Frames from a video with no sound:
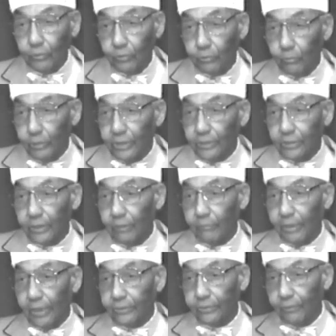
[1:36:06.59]
to wait till
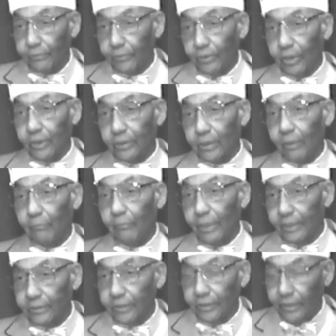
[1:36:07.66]
Master Farad come
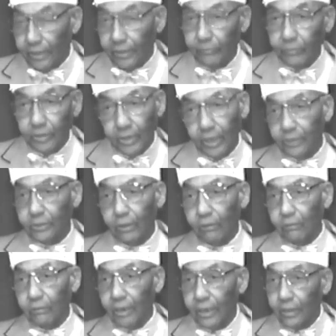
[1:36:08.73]
back to name you, that's
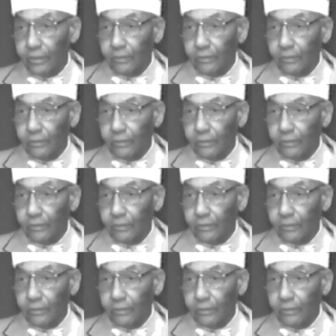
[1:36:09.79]
all right.